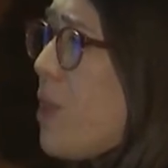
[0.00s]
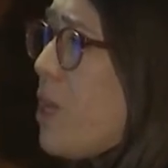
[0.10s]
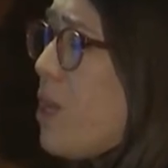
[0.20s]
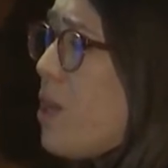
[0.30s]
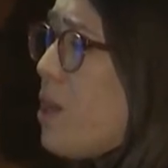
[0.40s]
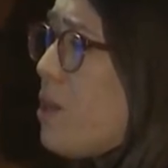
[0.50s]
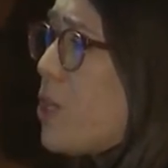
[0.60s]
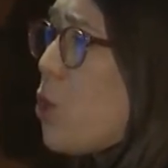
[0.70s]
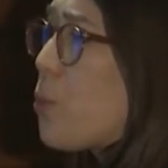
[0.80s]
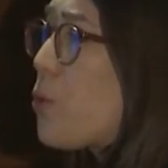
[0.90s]

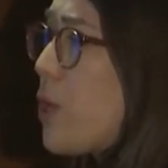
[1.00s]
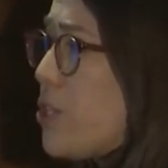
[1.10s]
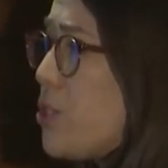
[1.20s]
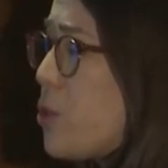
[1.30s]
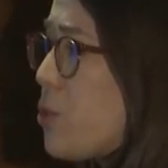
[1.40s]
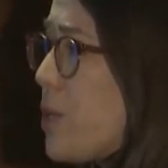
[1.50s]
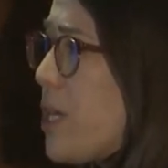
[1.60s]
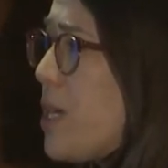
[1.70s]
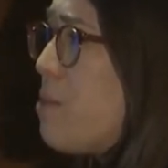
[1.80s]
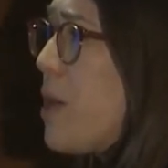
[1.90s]
in operation
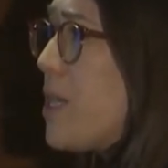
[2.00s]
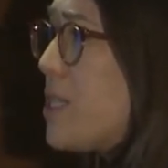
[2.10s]
already in many